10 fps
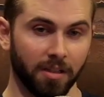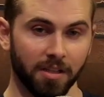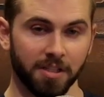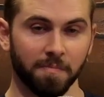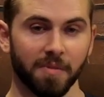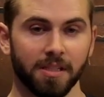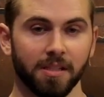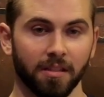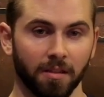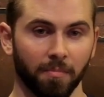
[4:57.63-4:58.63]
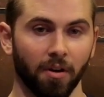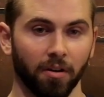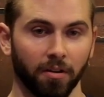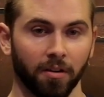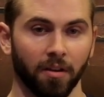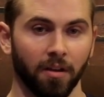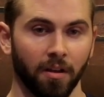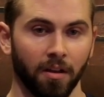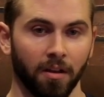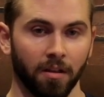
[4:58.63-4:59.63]
is missing the mark.
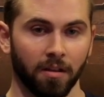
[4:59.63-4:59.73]
Sin.